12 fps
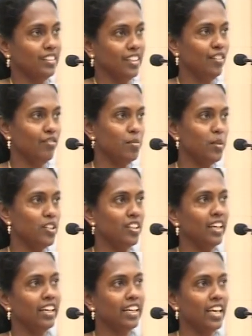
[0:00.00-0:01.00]
information
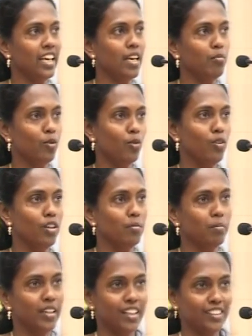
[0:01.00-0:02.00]
like name, roll
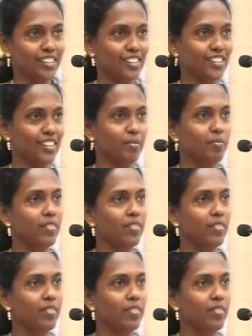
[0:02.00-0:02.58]
number, etc.